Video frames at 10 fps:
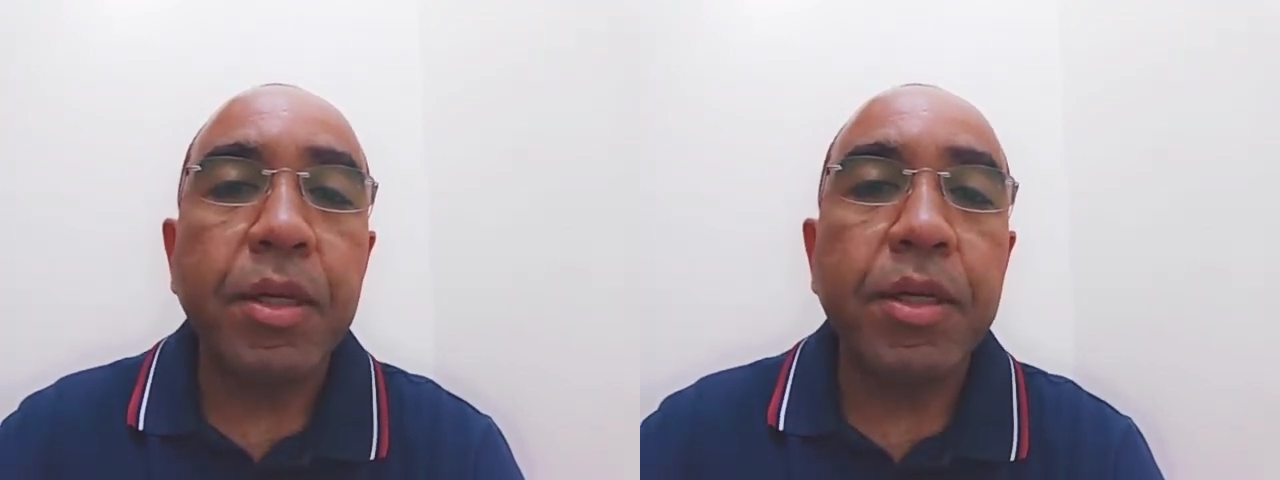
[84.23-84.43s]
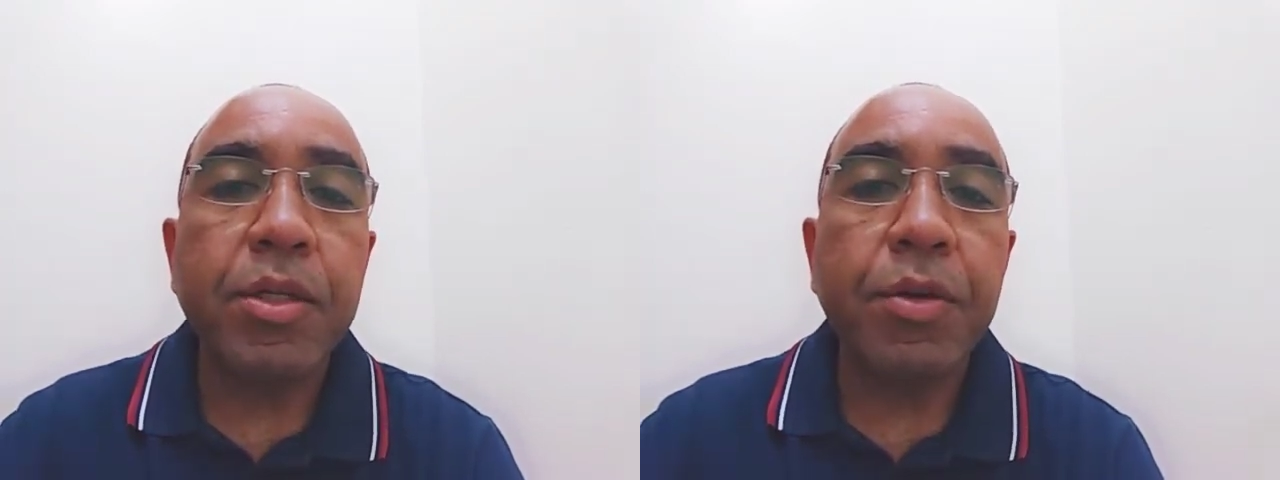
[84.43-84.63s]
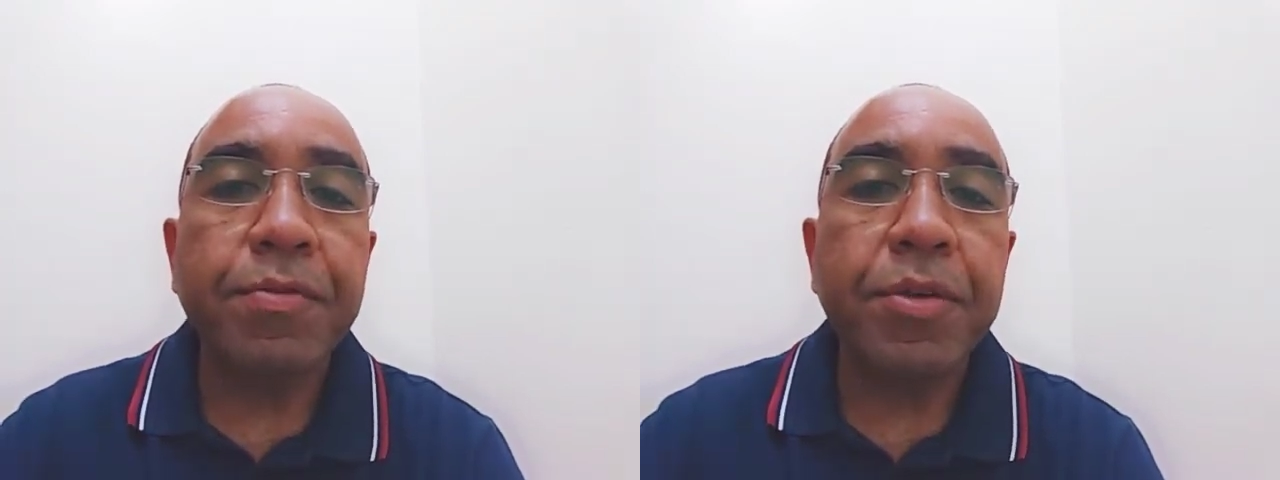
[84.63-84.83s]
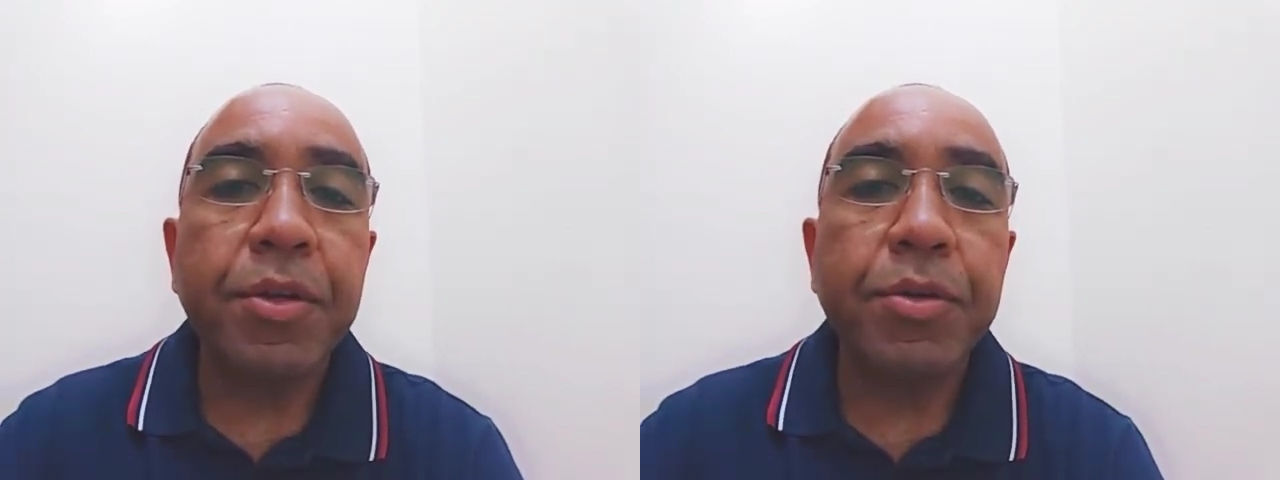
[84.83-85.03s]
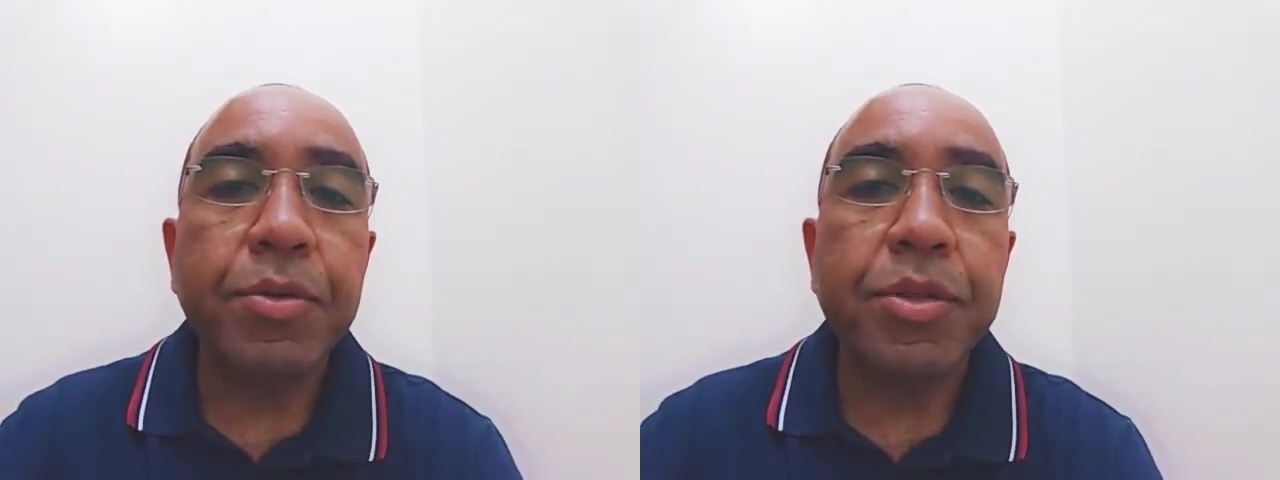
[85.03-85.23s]
is often
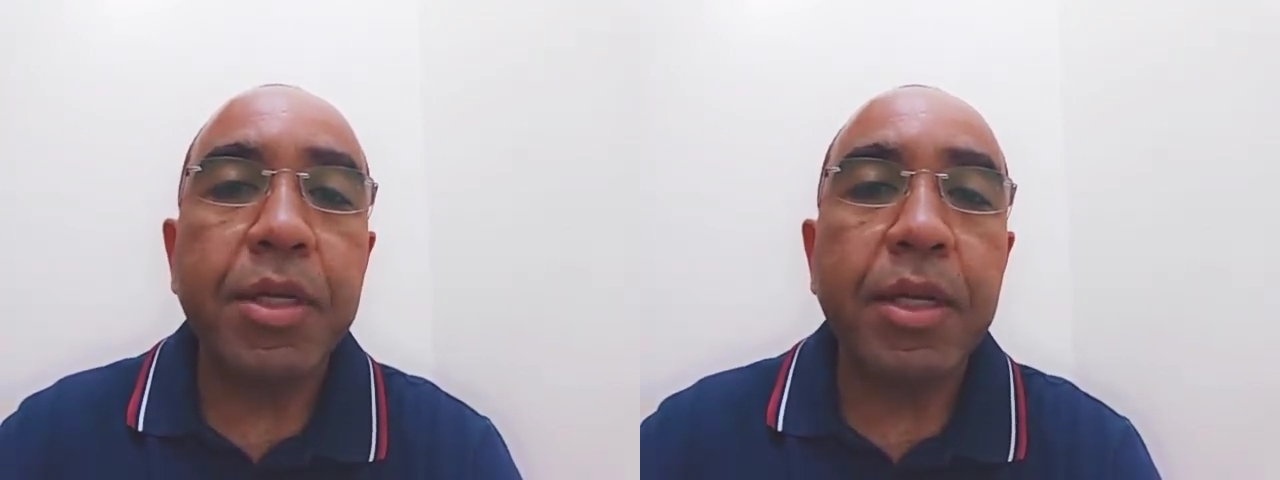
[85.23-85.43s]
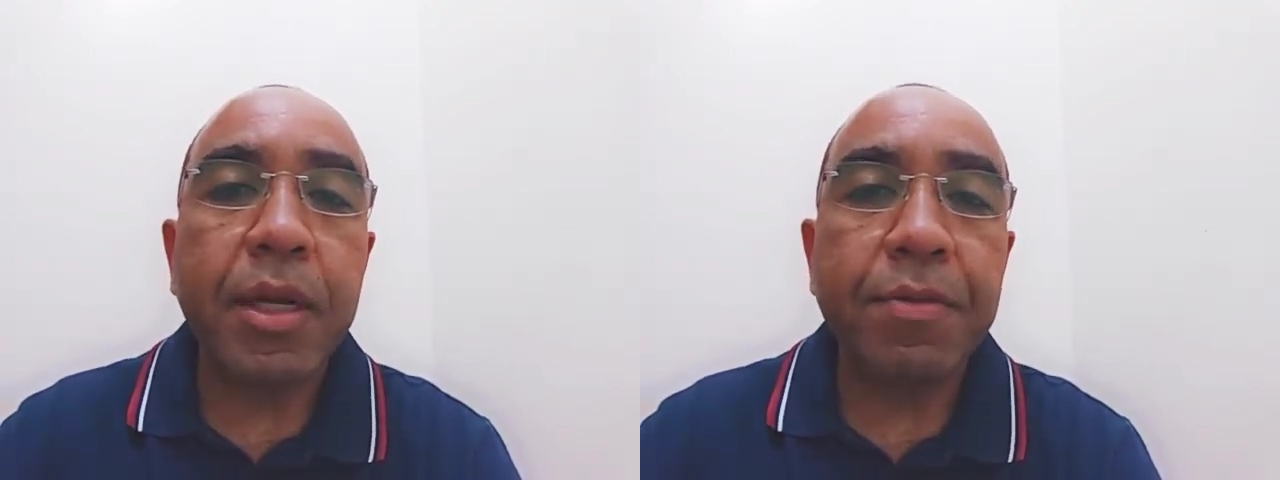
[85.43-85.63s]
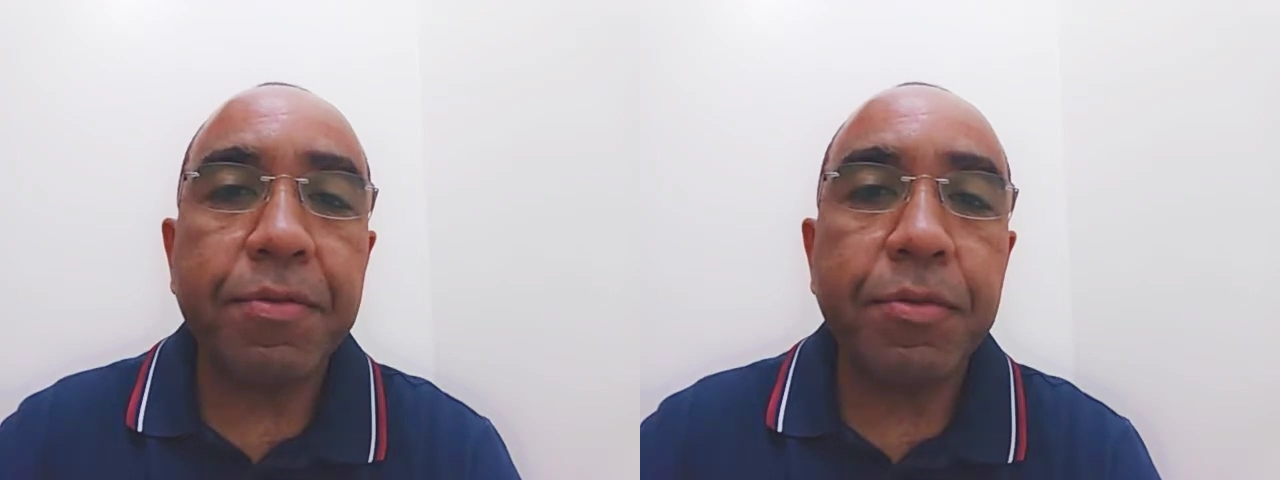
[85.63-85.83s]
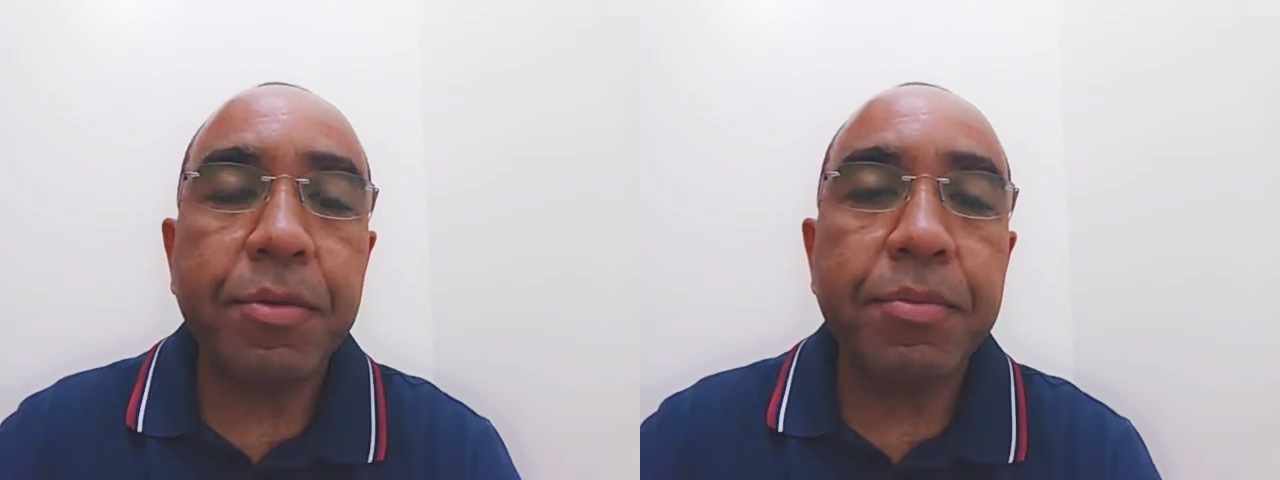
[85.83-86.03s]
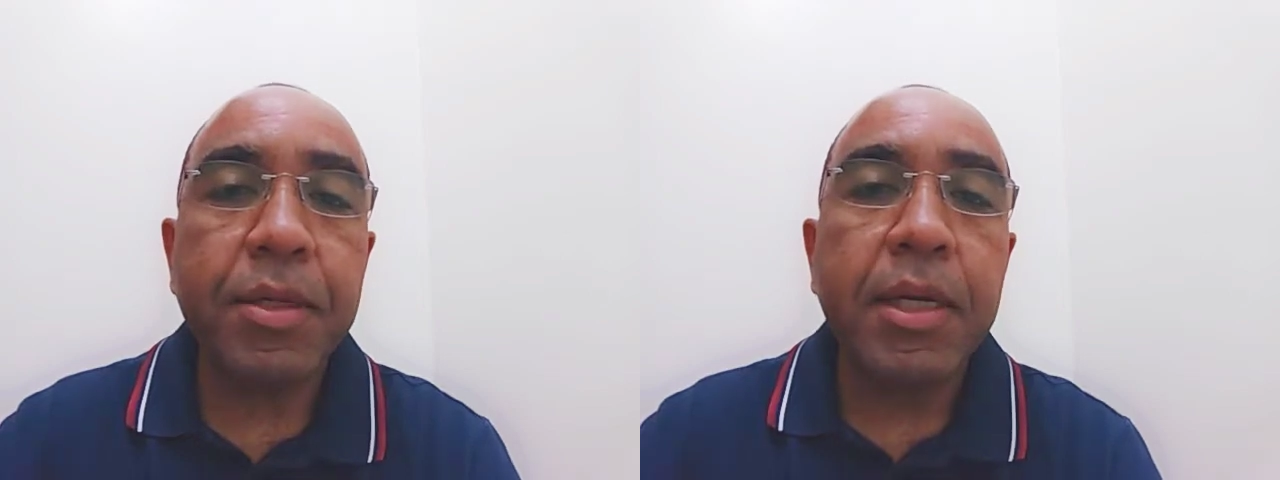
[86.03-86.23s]
used in that form.